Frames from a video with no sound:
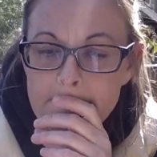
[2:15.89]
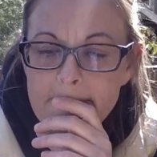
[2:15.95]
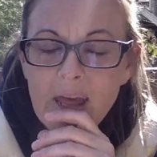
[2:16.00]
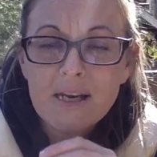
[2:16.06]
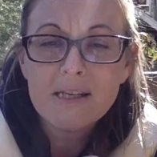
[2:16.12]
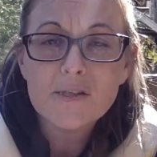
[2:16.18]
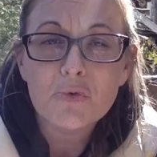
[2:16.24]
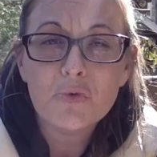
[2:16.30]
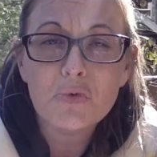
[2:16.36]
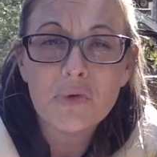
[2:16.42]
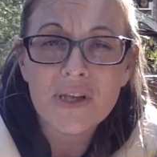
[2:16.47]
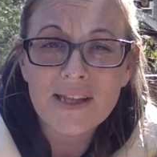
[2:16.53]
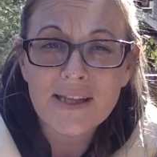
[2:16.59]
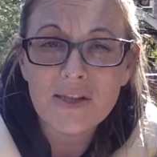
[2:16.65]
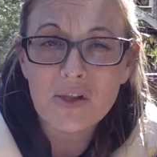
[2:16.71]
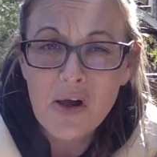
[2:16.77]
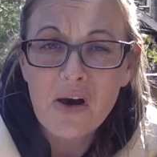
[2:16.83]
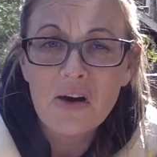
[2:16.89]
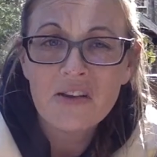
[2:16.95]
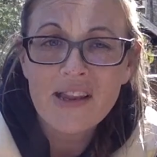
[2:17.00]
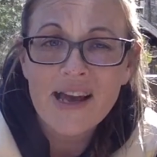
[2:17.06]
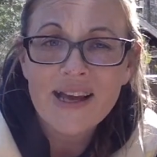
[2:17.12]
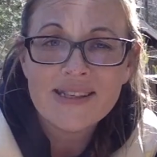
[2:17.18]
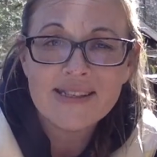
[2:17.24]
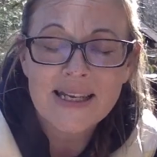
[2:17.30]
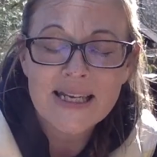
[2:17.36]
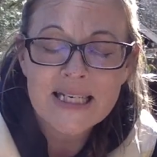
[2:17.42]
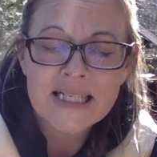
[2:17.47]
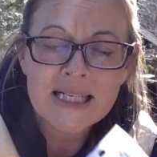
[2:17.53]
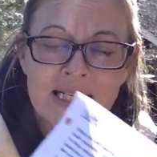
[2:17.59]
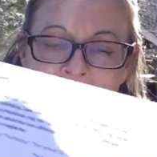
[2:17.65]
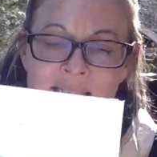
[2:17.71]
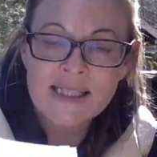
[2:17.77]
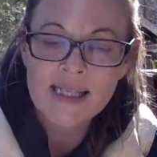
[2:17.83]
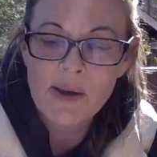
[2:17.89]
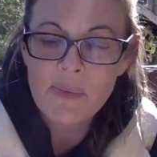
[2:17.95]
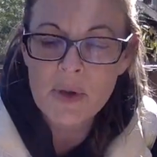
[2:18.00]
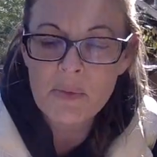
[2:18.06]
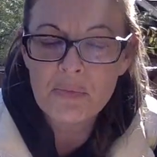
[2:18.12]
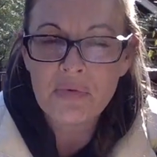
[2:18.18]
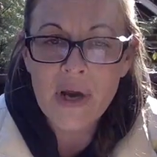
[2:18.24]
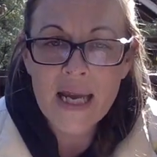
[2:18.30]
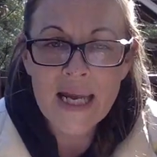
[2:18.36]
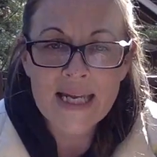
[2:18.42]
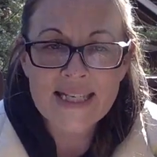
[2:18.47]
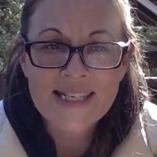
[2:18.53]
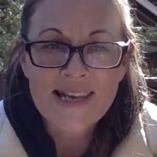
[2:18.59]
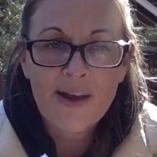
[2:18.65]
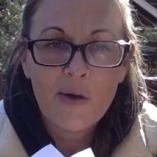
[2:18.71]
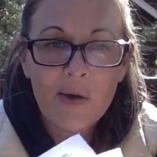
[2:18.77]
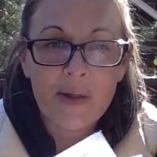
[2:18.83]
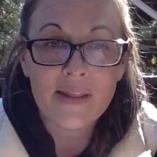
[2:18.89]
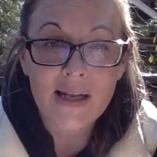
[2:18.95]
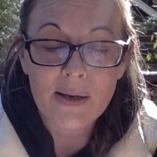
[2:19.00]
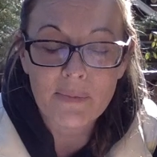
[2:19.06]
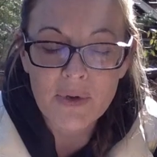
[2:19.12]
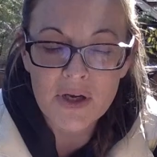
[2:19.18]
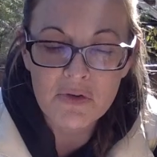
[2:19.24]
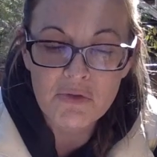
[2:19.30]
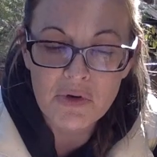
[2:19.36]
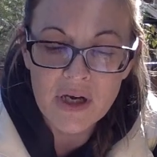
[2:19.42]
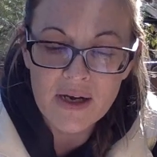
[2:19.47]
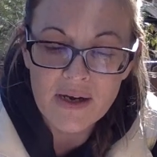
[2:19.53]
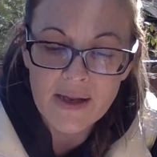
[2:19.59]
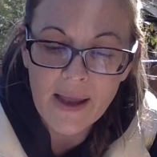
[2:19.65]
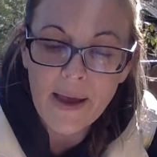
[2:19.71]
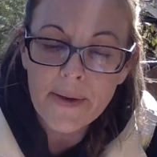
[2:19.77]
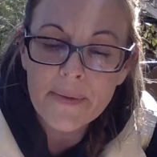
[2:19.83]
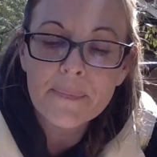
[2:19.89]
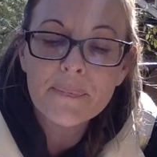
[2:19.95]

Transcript: That is a really long last sentence. Let me break it down and then I'm going to read it again.